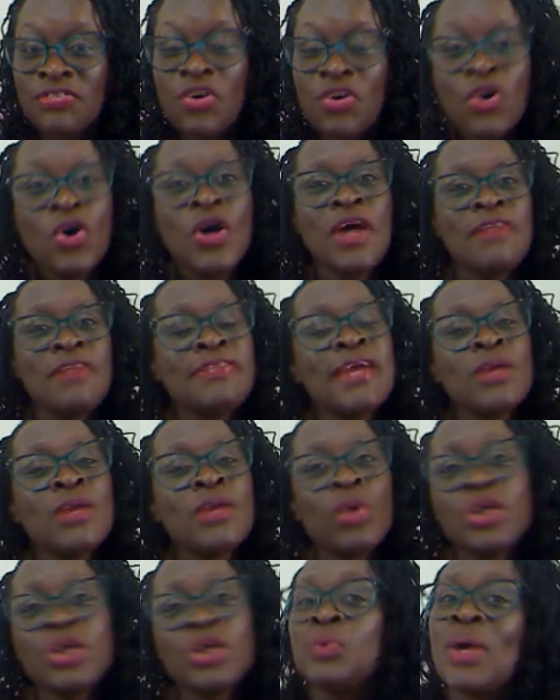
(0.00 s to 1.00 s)
4?
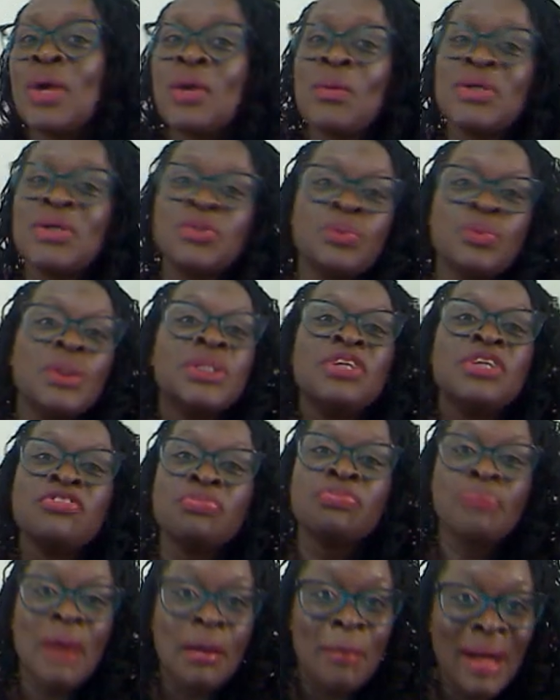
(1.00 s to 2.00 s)
Then what do I want to
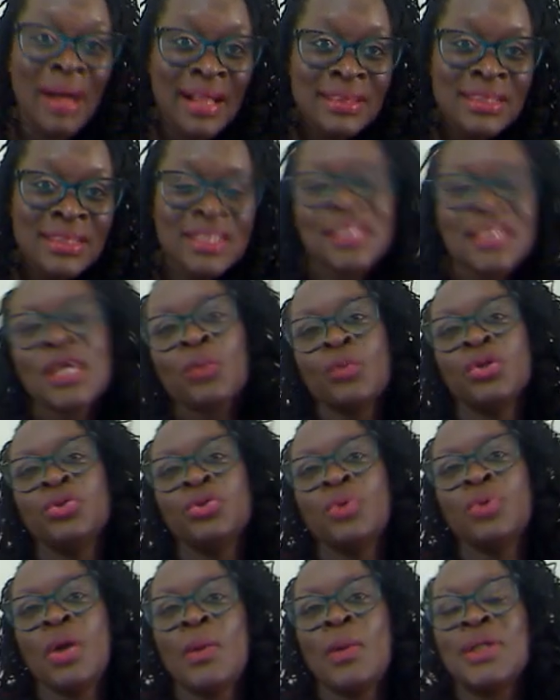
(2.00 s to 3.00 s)
achieve per month? Then
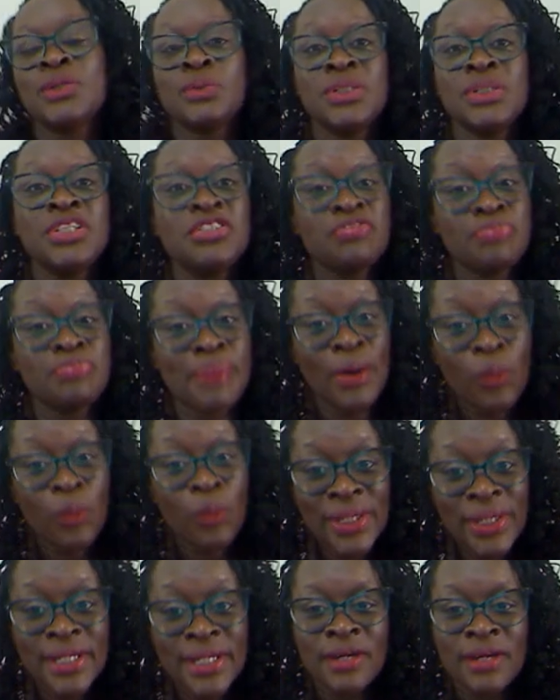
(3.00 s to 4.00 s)
what do I want to achieve per
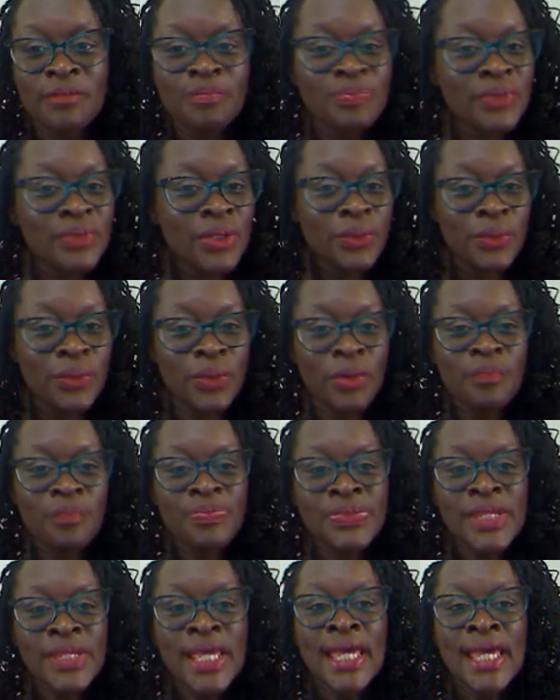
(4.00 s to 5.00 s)
week?
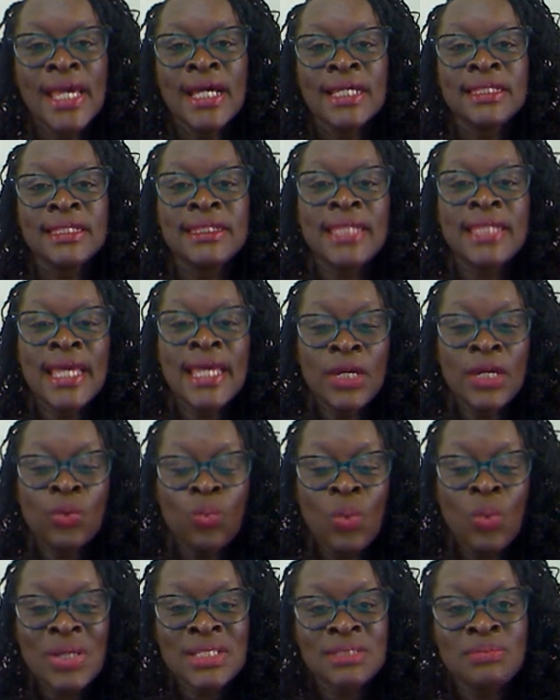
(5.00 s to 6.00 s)
Then
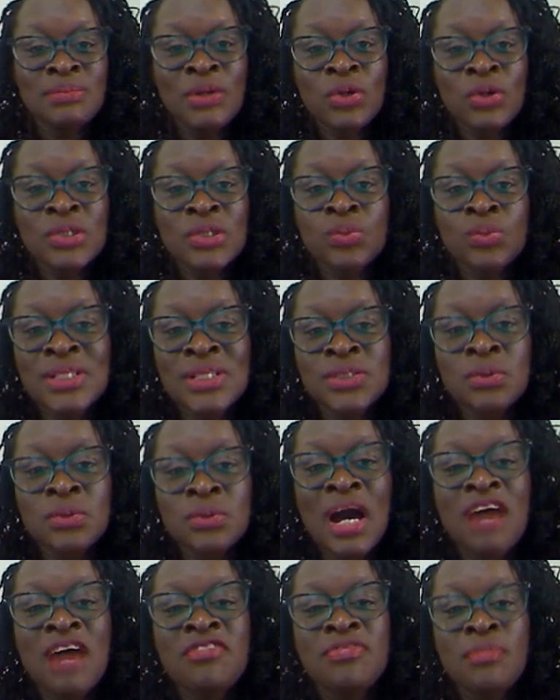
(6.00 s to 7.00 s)
once you
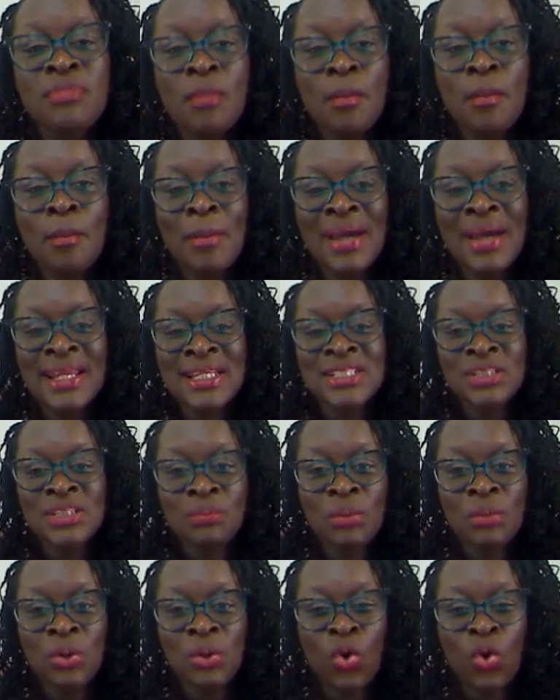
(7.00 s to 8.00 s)
have
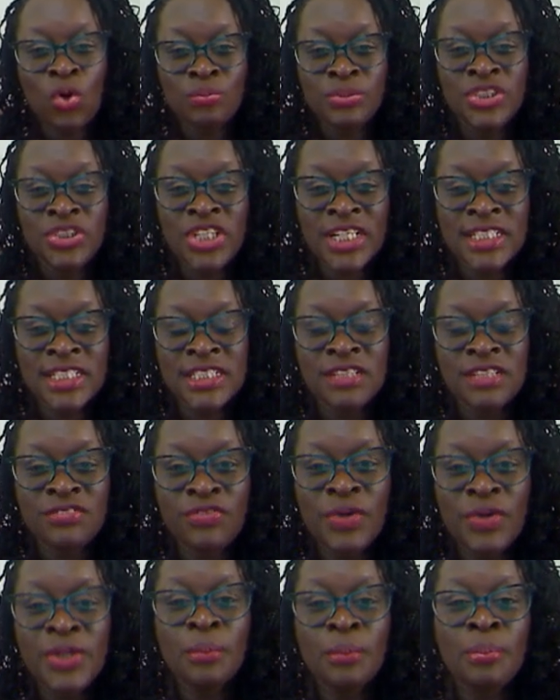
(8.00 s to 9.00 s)
manageable objective,
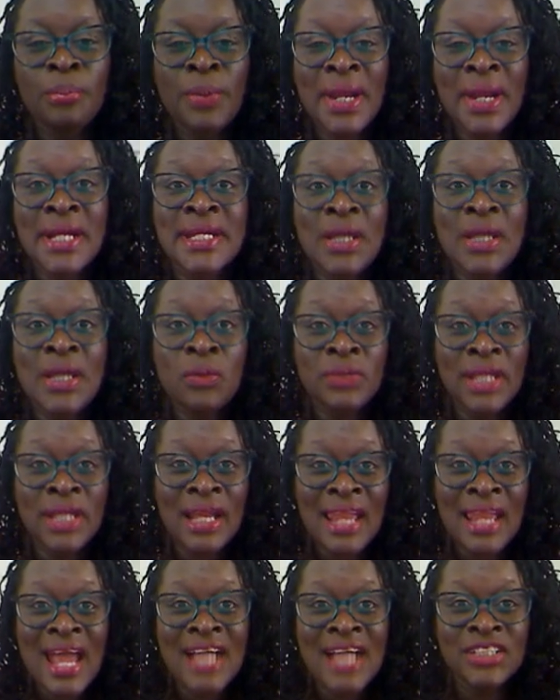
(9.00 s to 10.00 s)
when you break down
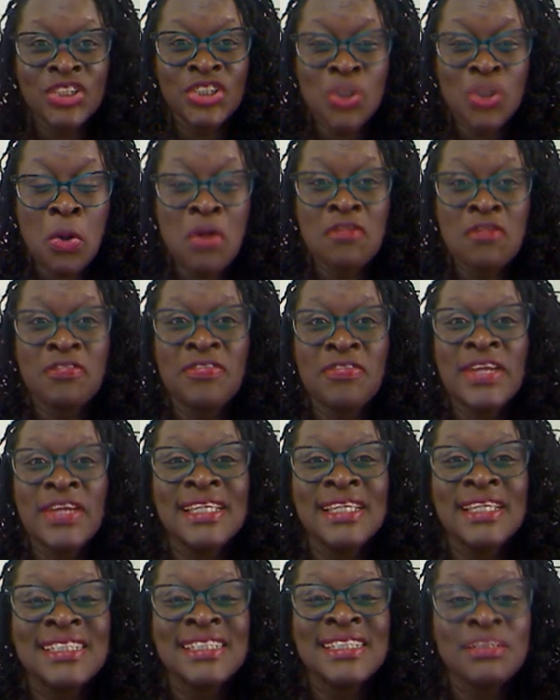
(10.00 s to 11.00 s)
the large, often
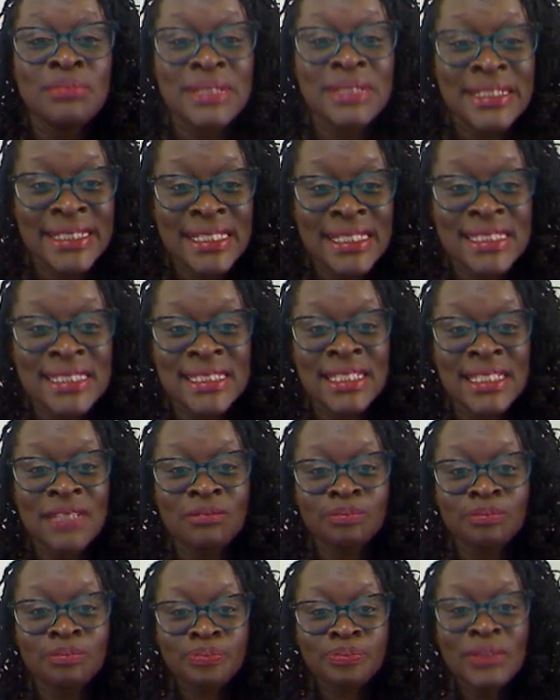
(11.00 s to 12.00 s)

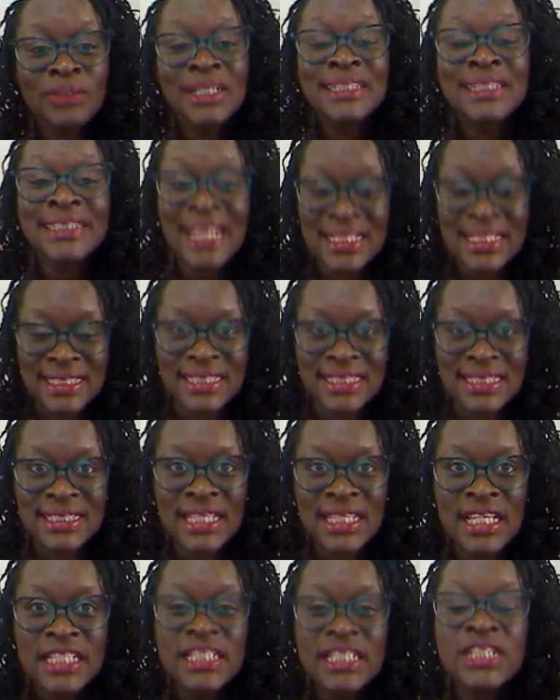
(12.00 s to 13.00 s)
intimidating tasks
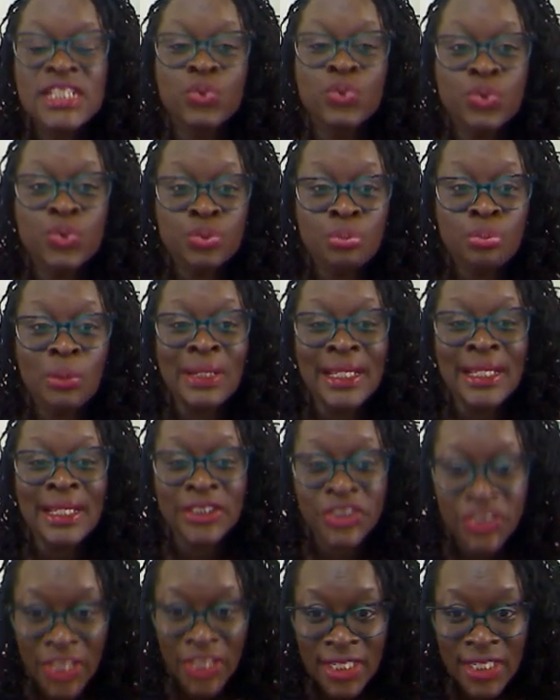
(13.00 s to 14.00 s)
into smaller
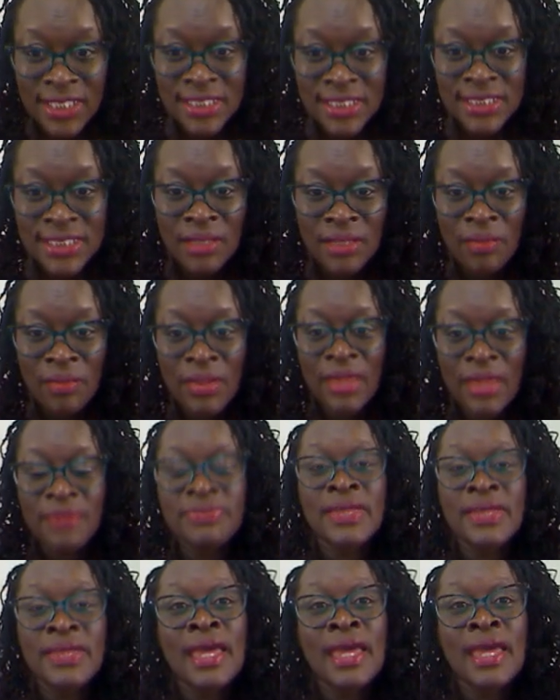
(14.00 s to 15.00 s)
chunks,
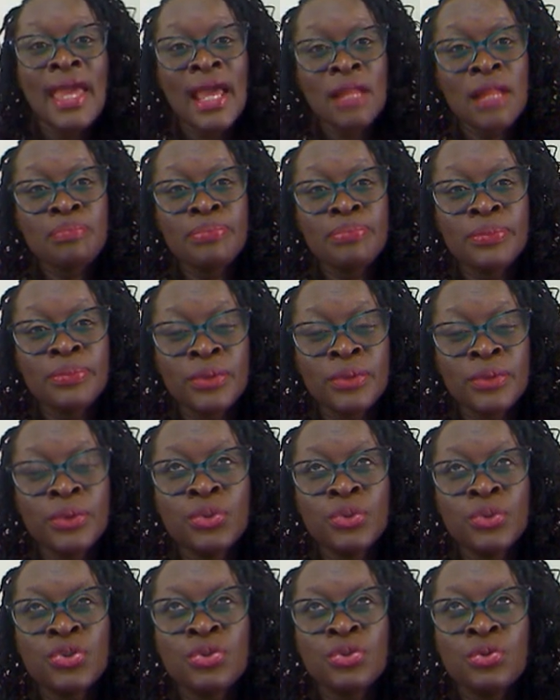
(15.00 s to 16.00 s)
they help
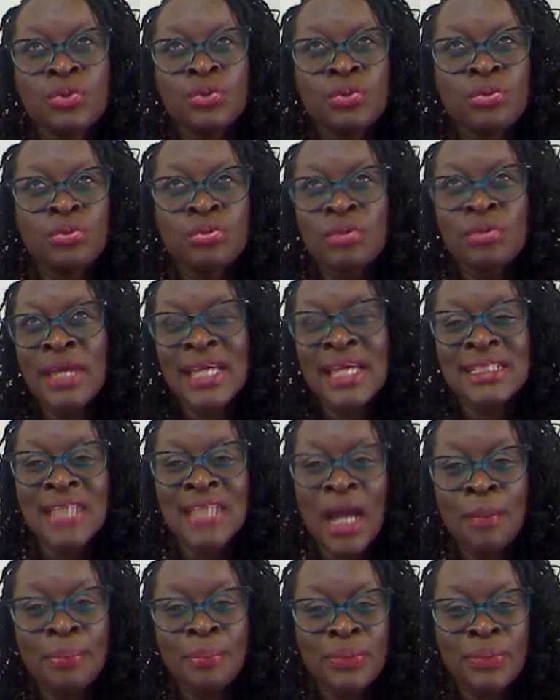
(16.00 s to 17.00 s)
you to get
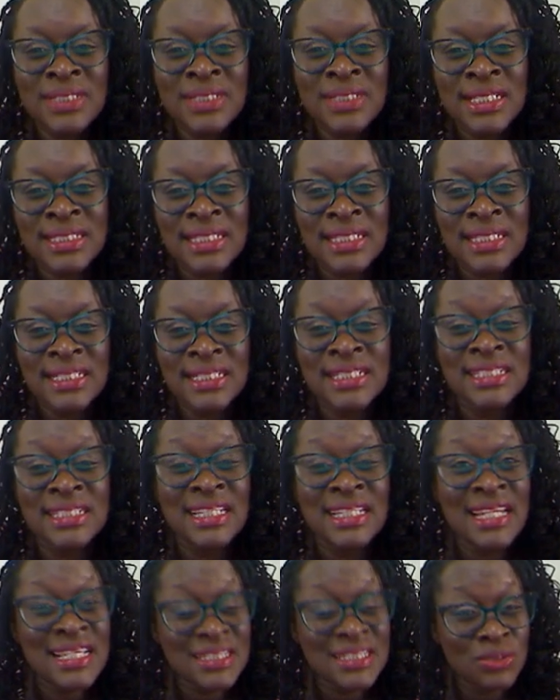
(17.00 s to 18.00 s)
a process that is
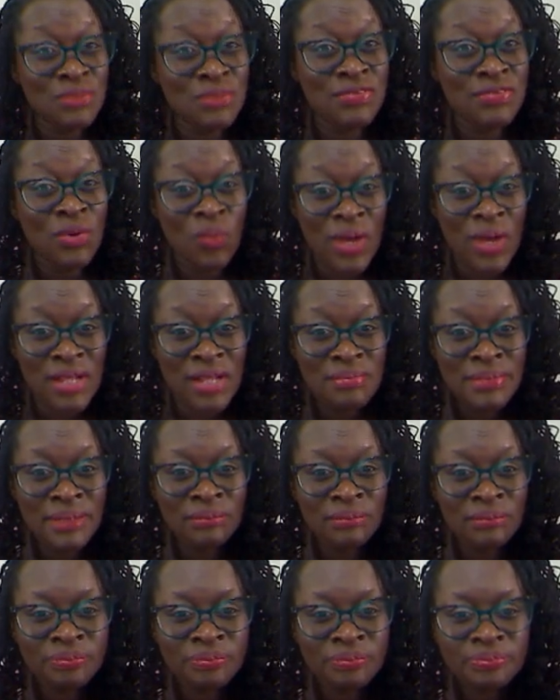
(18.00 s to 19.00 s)
less
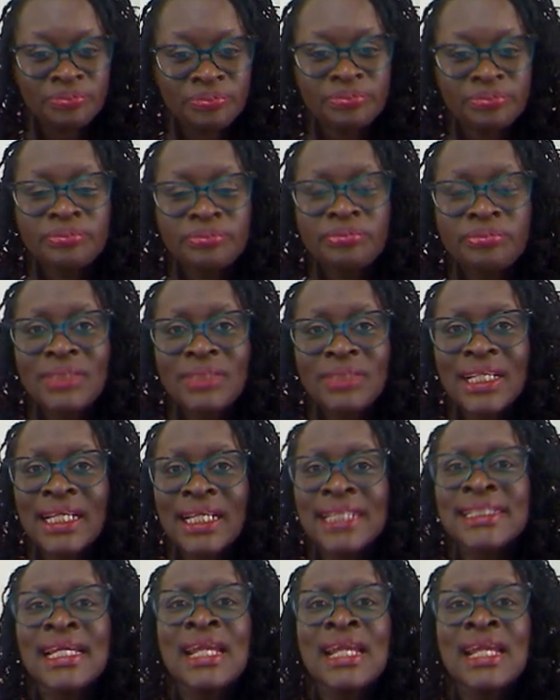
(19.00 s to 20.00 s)
overwhelming.
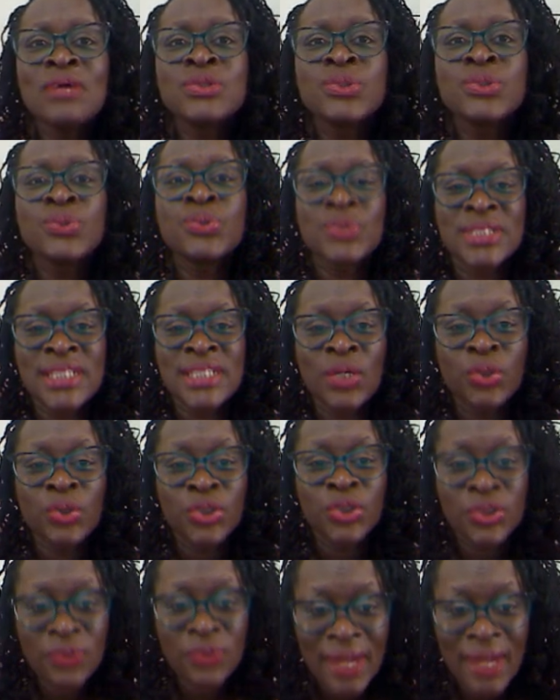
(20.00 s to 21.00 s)
It allows you to stay
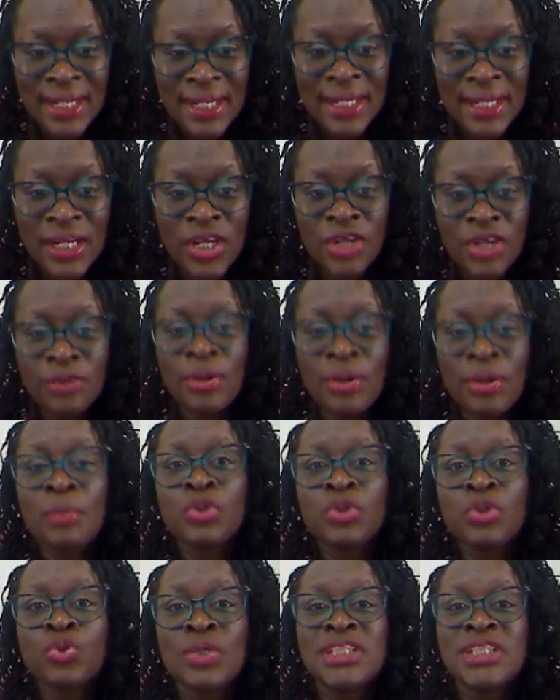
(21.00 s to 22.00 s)
on track. You're
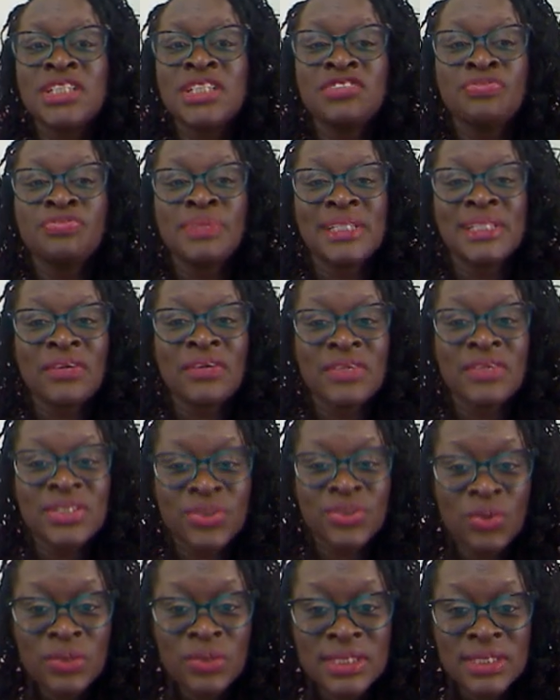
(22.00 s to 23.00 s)
able to achieve better
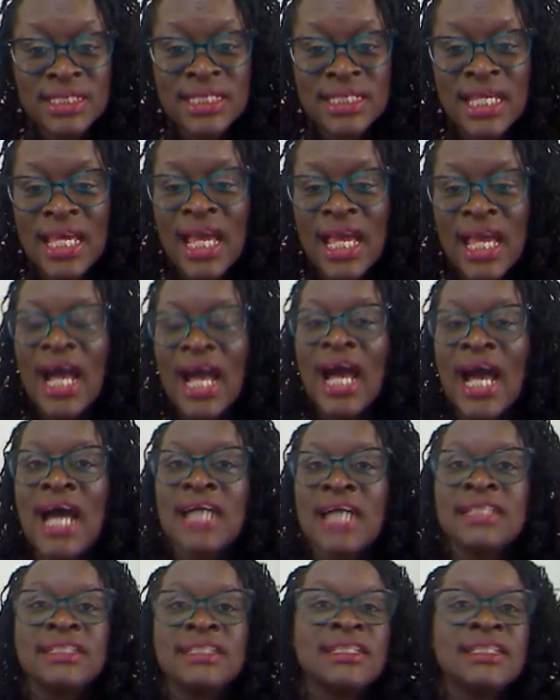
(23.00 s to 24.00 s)
results
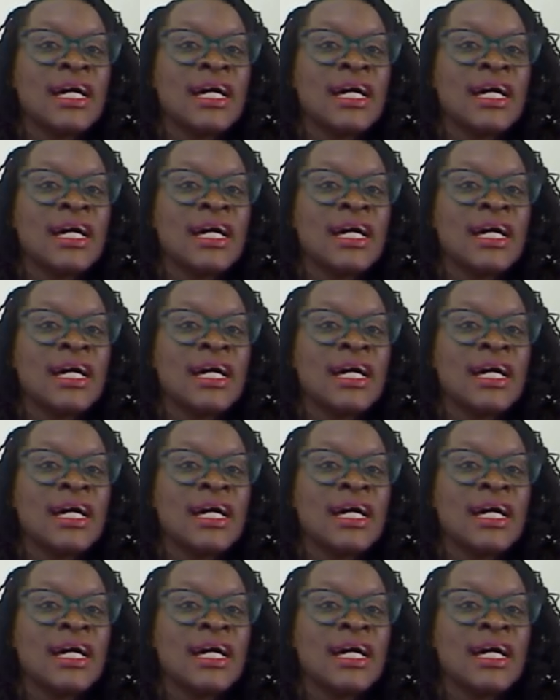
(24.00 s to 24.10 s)
and